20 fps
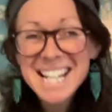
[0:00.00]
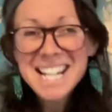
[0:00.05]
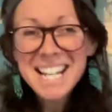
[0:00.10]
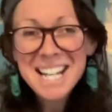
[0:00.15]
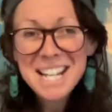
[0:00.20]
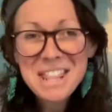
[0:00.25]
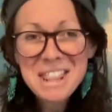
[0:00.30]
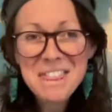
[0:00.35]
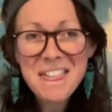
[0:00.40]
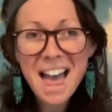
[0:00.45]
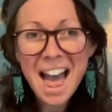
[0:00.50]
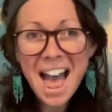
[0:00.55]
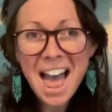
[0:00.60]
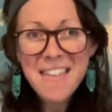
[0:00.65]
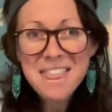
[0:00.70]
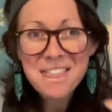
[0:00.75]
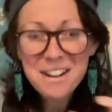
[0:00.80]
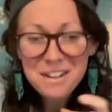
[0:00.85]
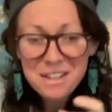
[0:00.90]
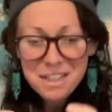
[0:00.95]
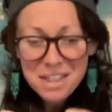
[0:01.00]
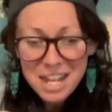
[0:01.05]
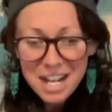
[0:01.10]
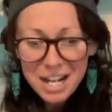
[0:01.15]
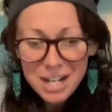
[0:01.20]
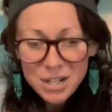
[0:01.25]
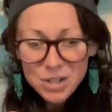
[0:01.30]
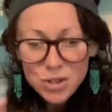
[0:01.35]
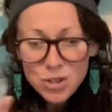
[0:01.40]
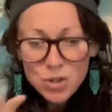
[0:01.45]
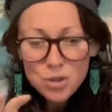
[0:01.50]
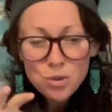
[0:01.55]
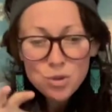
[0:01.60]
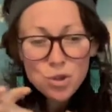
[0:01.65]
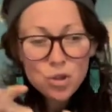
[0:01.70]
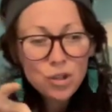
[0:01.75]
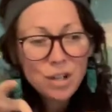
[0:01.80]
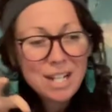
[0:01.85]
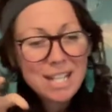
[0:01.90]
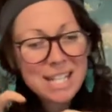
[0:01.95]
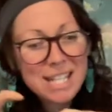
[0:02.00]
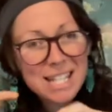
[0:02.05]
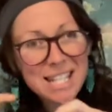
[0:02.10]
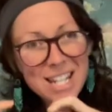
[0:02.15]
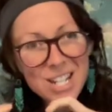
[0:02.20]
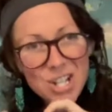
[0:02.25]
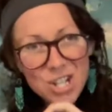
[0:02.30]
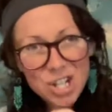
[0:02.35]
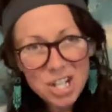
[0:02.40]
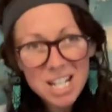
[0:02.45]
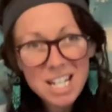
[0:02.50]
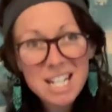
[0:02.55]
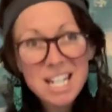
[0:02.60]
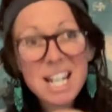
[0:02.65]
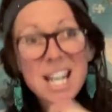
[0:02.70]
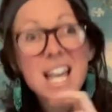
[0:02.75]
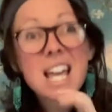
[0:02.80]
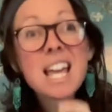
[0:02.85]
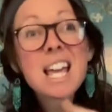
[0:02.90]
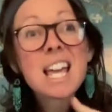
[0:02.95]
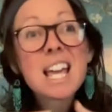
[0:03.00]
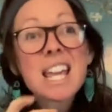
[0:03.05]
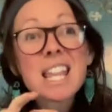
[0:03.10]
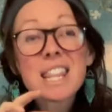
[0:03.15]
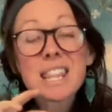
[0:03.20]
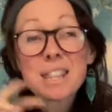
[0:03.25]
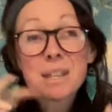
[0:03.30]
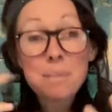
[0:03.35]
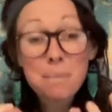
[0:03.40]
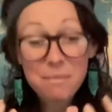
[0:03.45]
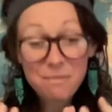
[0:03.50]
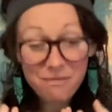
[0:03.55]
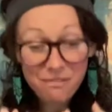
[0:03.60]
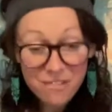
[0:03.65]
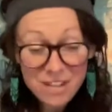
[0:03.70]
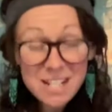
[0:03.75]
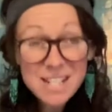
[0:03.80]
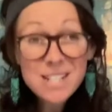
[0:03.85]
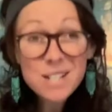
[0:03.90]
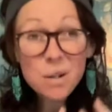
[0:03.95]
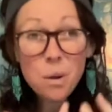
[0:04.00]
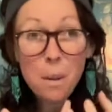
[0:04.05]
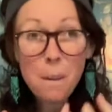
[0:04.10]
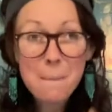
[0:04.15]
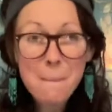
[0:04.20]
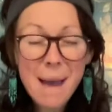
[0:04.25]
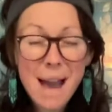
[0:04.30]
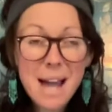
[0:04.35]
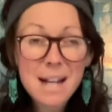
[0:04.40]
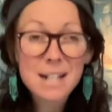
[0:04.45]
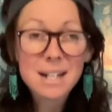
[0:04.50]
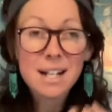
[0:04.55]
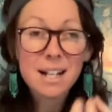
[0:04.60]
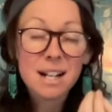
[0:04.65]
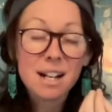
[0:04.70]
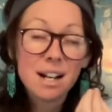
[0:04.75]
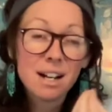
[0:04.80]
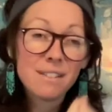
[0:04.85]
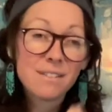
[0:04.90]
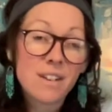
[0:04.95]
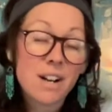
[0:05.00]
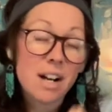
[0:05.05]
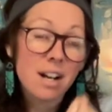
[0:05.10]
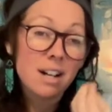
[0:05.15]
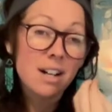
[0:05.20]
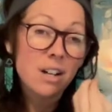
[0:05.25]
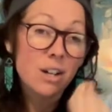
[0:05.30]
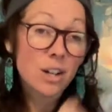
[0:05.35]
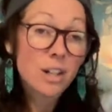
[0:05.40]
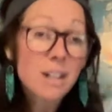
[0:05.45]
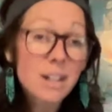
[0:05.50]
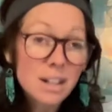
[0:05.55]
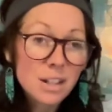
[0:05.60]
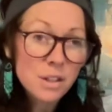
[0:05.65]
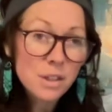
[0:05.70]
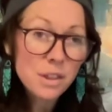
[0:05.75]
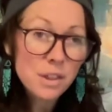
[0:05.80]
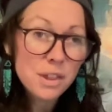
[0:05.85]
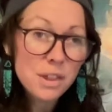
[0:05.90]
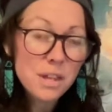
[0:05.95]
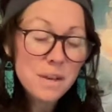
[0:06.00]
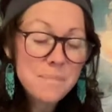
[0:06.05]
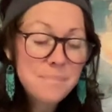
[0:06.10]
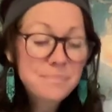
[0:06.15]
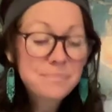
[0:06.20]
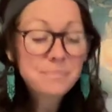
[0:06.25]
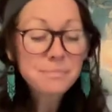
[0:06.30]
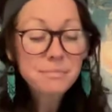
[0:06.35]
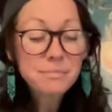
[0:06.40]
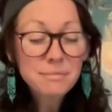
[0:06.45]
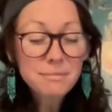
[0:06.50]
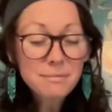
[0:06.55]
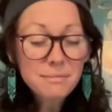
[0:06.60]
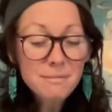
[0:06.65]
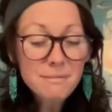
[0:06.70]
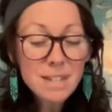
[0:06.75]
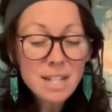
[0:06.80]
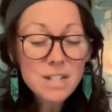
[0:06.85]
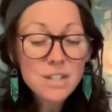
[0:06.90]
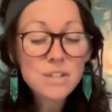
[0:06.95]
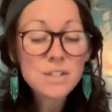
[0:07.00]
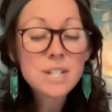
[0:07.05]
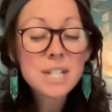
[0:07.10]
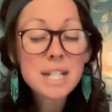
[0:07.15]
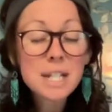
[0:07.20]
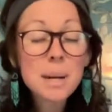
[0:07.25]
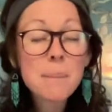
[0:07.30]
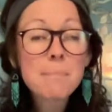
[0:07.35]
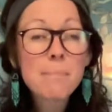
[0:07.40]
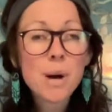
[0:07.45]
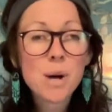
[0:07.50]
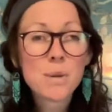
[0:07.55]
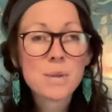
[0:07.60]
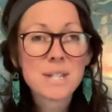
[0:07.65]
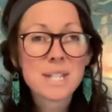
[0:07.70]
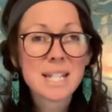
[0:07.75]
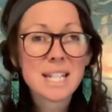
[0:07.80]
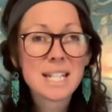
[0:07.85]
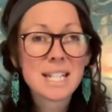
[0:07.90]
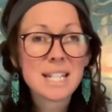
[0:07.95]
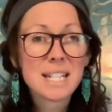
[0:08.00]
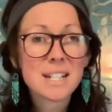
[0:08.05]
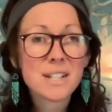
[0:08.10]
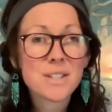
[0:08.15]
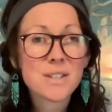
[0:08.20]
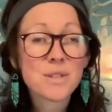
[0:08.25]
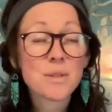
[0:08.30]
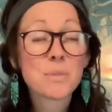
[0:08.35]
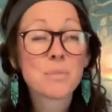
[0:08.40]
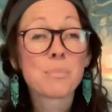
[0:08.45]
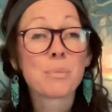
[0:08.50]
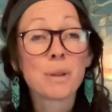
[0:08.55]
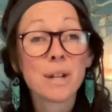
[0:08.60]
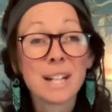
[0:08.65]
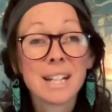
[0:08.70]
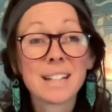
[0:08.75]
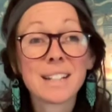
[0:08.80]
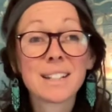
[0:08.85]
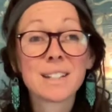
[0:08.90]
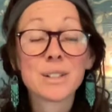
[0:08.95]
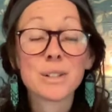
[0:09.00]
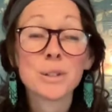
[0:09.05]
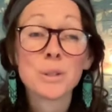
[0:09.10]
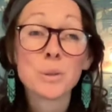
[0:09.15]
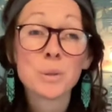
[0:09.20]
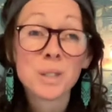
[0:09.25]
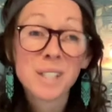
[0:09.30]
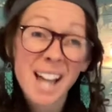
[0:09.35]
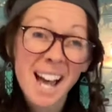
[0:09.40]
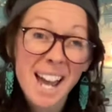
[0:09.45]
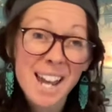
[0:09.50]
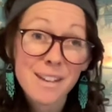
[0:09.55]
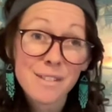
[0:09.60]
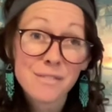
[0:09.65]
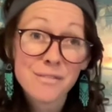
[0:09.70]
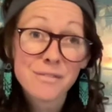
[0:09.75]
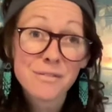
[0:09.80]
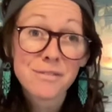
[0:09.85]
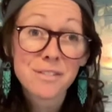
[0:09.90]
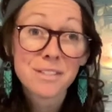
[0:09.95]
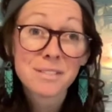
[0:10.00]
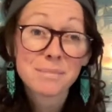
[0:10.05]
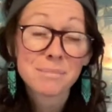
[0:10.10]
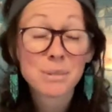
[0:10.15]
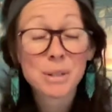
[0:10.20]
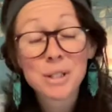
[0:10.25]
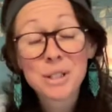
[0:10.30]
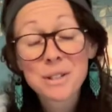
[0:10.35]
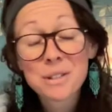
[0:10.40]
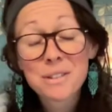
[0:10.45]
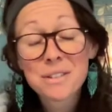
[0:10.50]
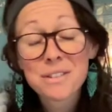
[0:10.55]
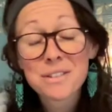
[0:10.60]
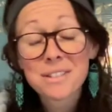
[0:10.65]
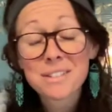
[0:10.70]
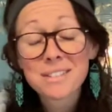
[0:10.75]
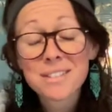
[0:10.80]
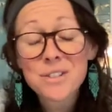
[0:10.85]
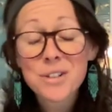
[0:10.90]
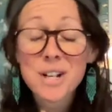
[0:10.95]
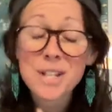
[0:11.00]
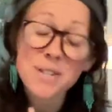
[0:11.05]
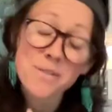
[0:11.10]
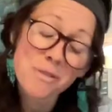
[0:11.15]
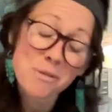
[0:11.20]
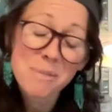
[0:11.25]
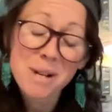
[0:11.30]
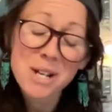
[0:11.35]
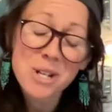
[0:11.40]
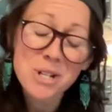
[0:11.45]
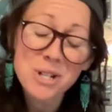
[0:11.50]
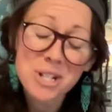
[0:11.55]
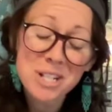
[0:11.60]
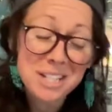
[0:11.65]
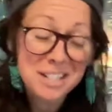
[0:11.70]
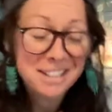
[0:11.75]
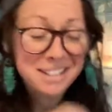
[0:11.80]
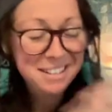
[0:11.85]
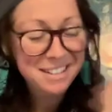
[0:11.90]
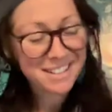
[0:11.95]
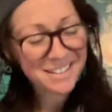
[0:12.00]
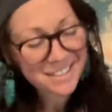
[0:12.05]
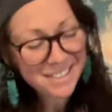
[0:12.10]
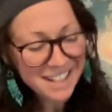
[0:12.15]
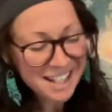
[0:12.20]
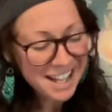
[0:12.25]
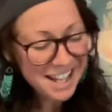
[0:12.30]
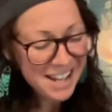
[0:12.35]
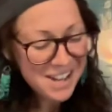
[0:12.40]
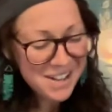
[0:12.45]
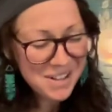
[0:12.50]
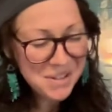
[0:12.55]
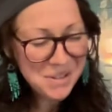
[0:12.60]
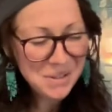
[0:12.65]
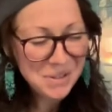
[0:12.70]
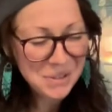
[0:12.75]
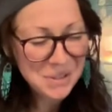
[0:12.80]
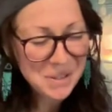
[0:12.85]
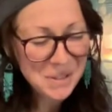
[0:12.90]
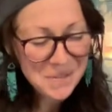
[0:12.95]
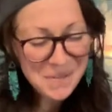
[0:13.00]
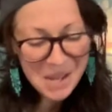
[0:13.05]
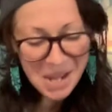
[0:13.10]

in that they're there to transition the physical matter of our earth, to decompose it, to bring new life. birth transformation. Cool.